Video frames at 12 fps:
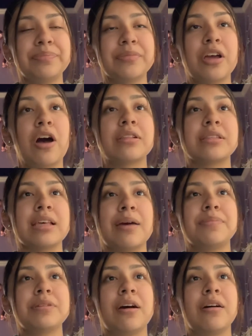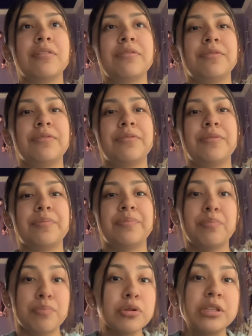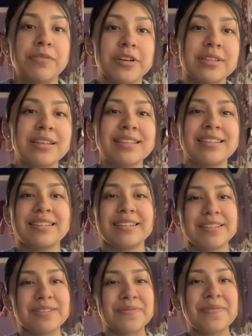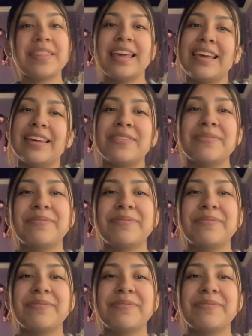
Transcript: concept of multiverses. Thank you.